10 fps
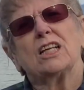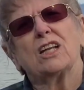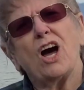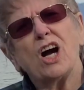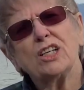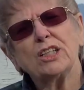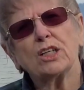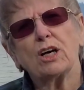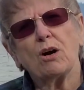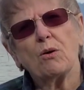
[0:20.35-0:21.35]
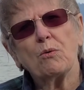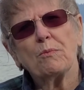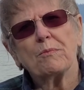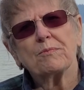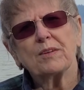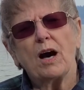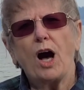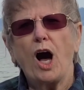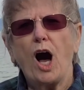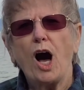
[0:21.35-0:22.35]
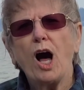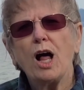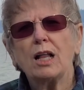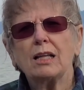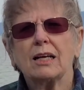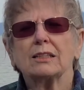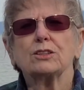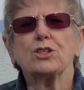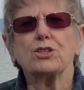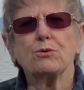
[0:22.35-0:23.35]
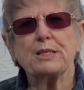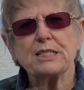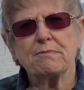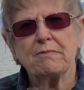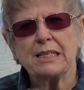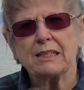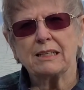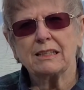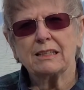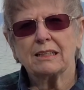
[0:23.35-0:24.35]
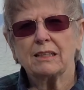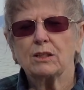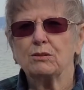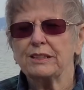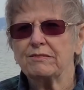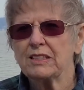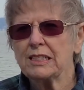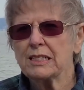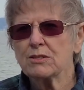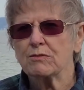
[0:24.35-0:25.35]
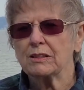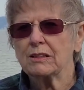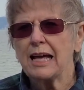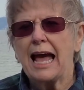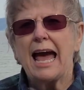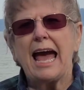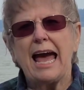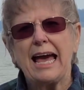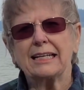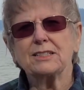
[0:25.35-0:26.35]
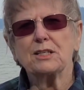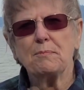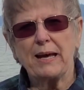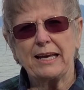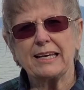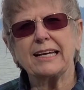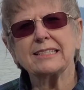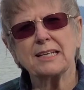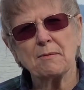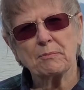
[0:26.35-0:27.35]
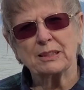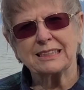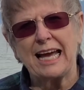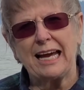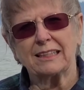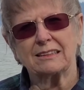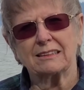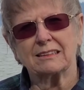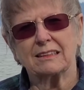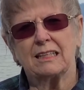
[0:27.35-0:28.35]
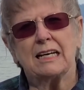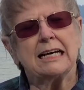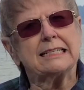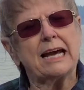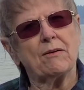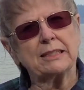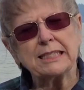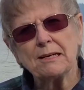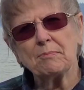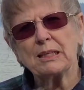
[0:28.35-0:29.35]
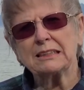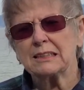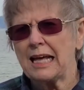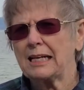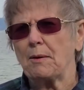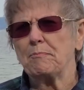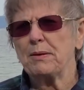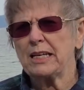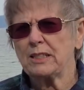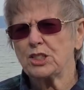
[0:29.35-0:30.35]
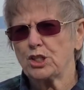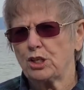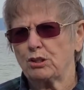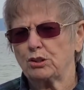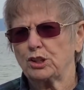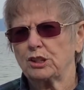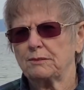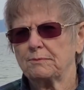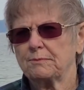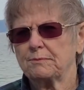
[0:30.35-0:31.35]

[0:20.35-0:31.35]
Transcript: Long ago, all Jewish men who lived in Israel had to pay a temple tax. Now, a temple is like a big church,